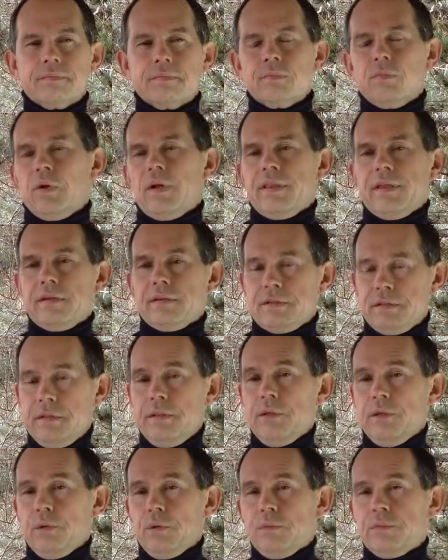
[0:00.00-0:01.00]
Well, there are
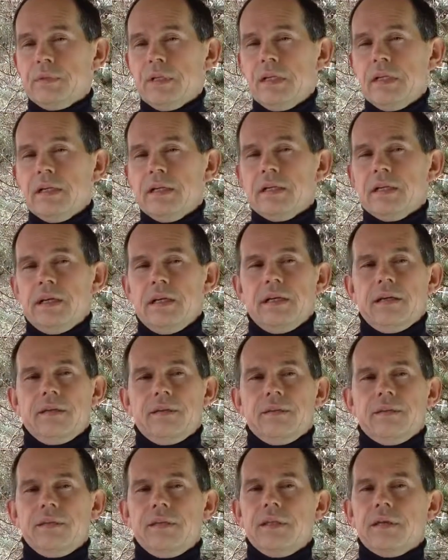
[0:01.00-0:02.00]
two.
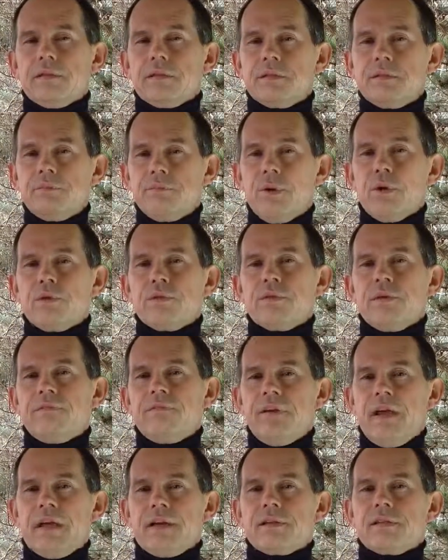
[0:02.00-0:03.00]
They're both
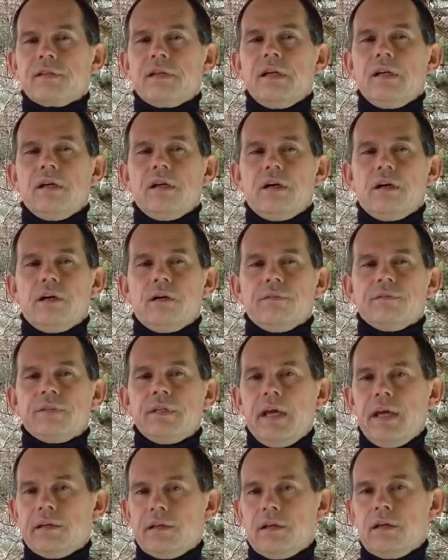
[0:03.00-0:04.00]
effects of
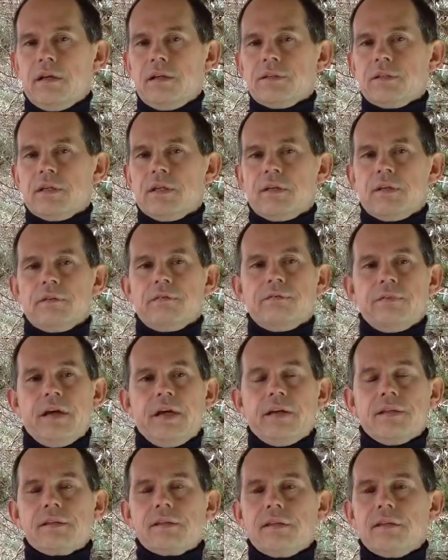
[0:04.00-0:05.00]
technological
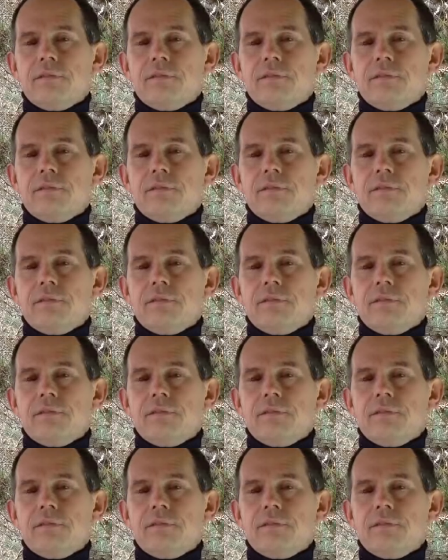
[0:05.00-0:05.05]
advance.